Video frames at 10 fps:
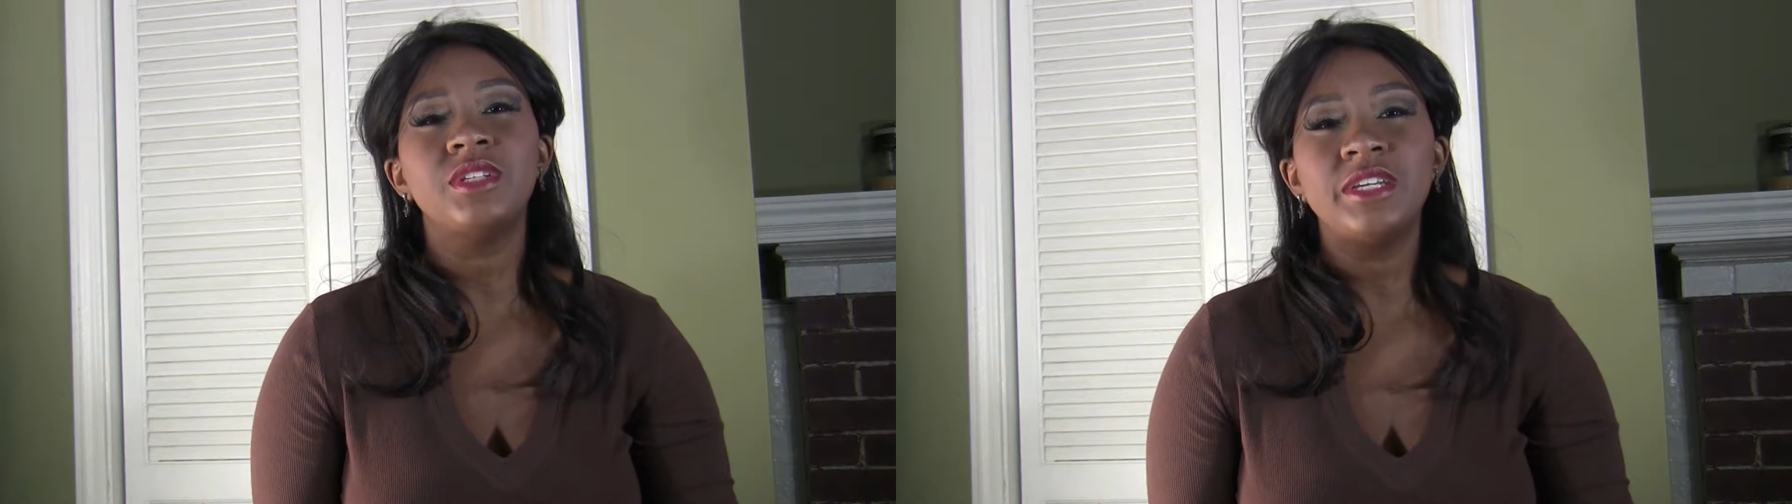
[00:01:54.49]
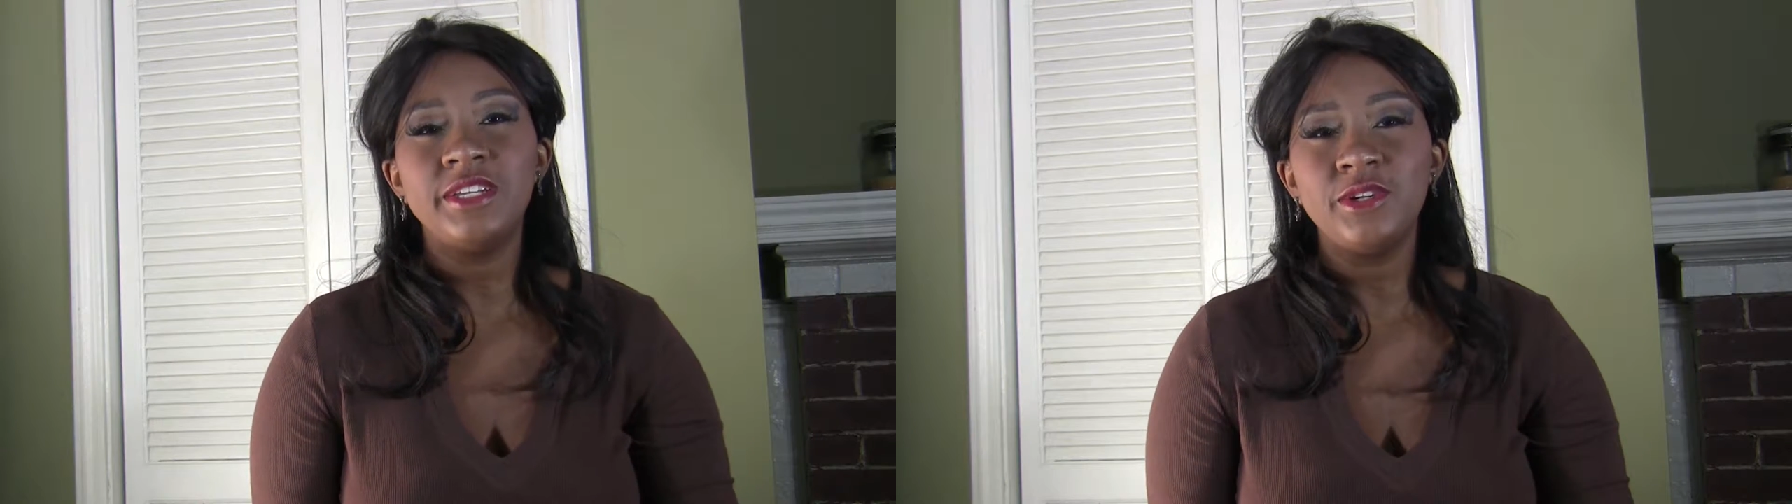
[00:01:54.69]

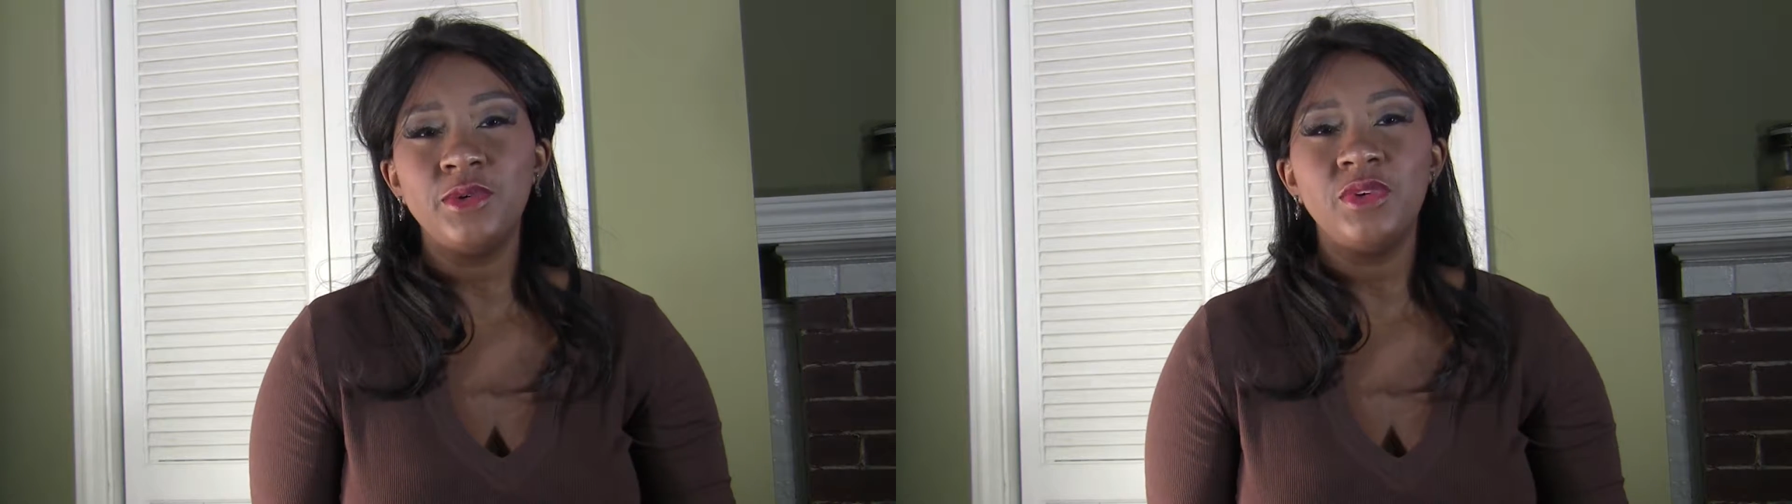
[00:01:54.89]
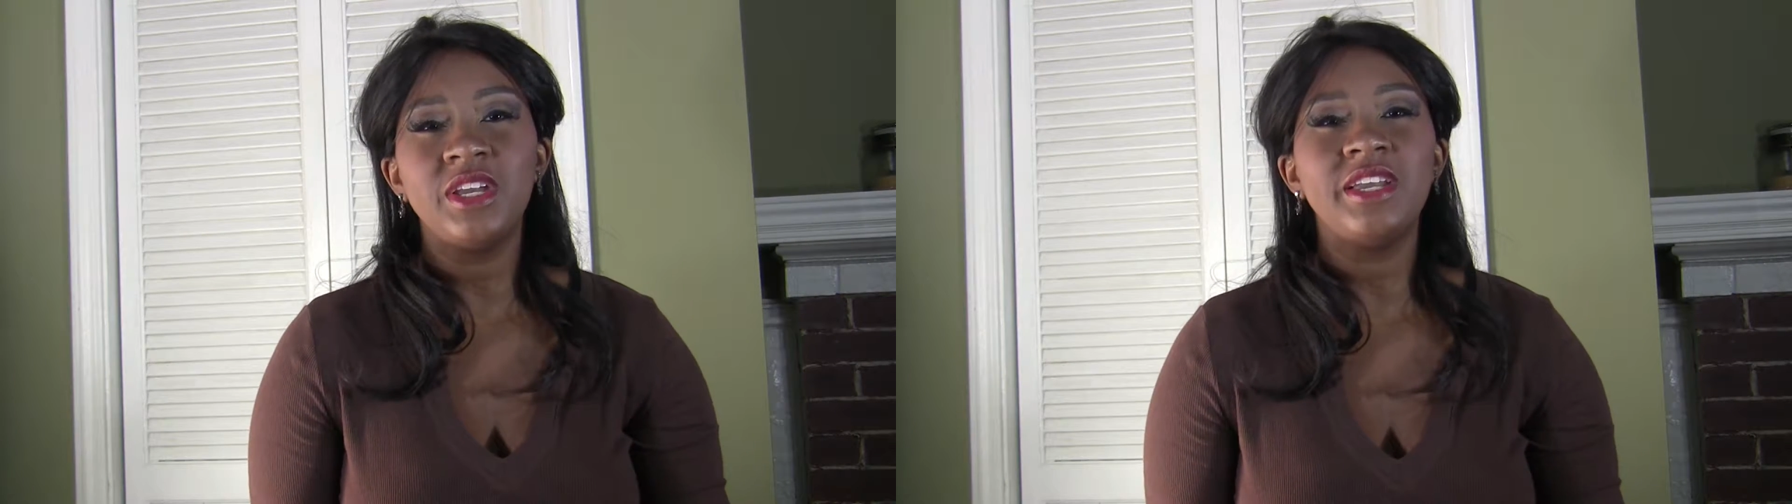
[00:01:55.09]
that
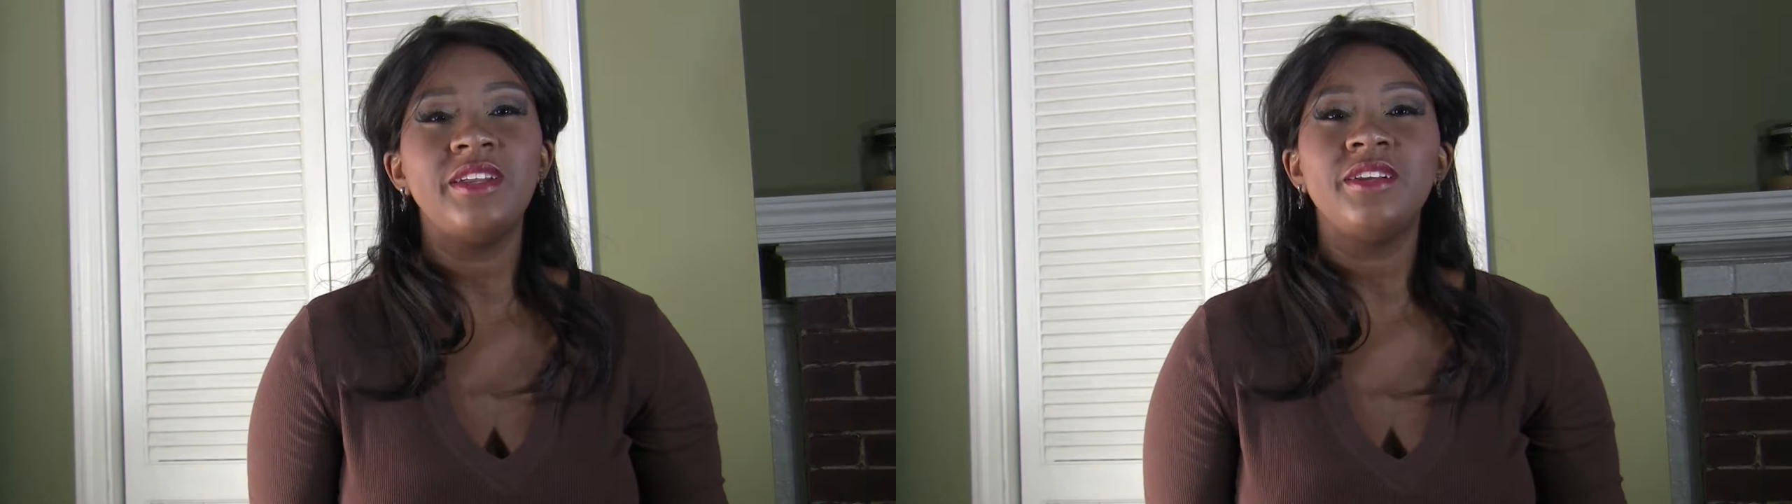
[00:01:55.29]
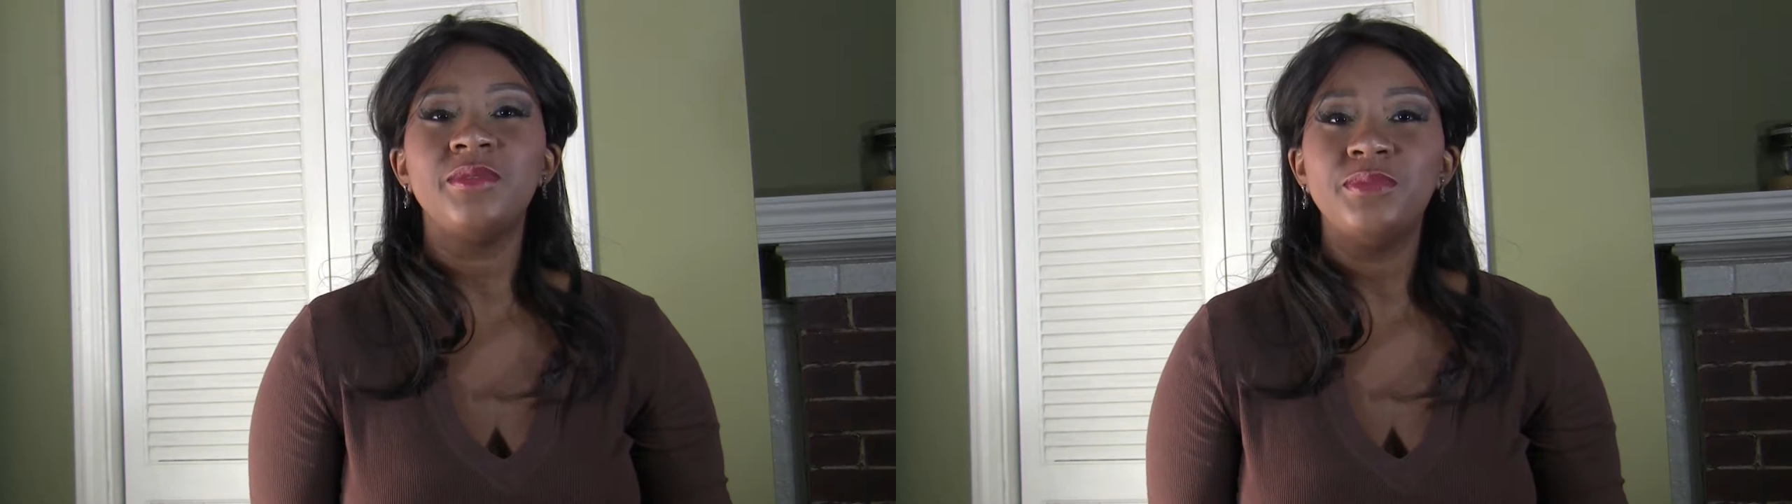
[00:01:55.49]
you
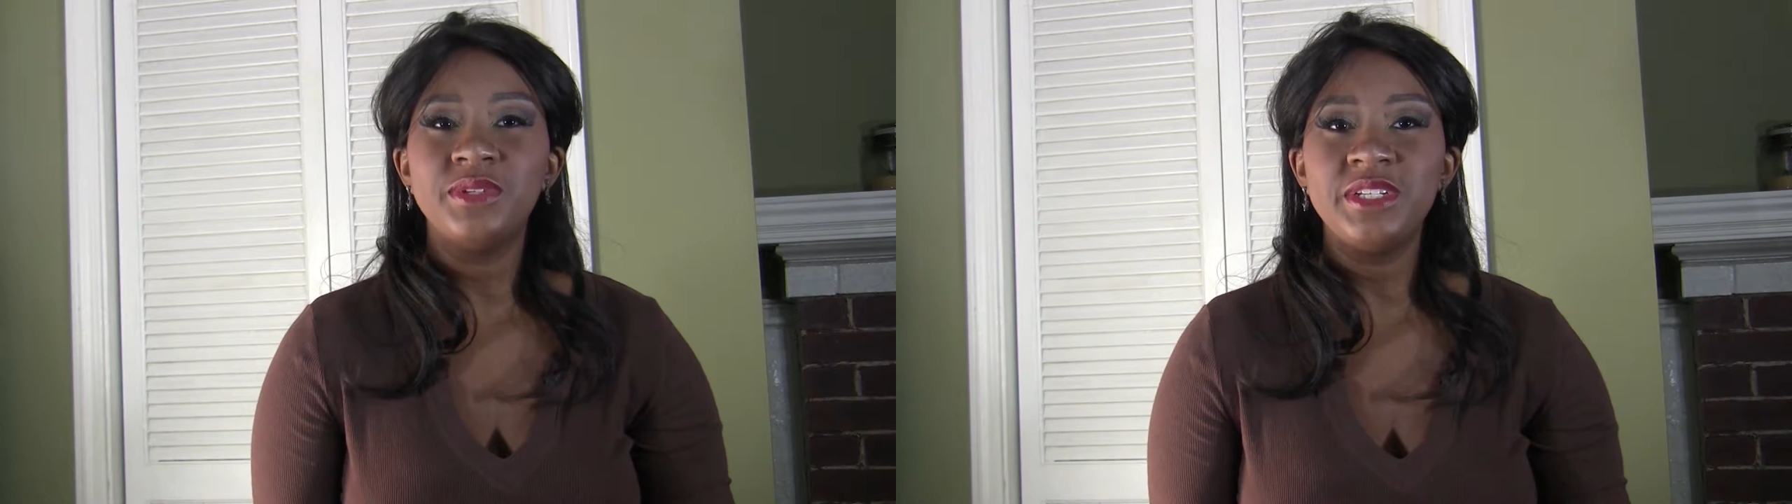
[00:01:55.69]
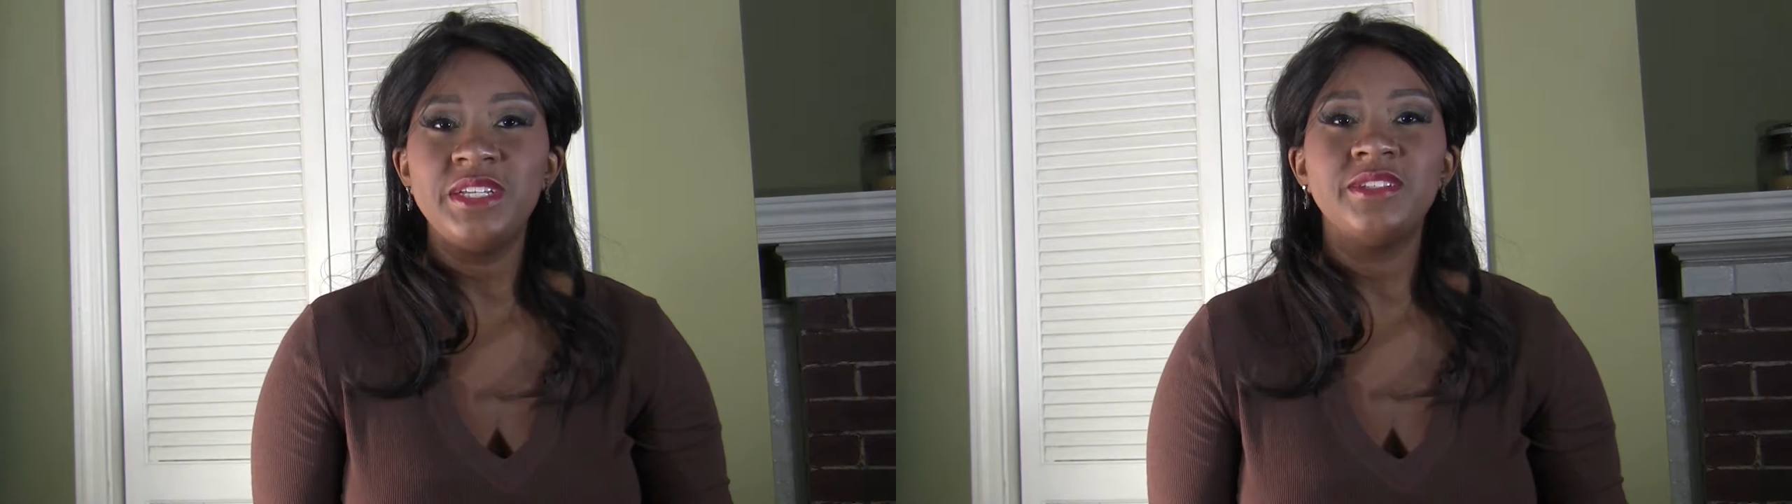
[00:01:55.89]
can
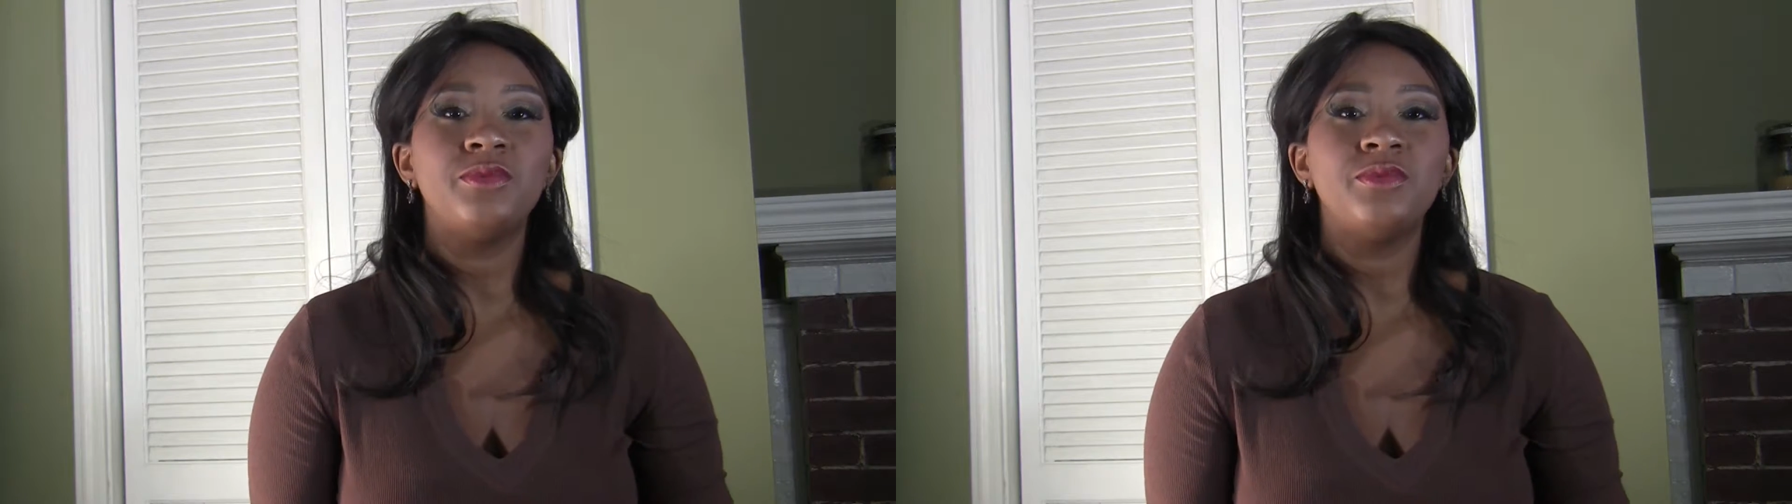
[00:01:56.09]
complete,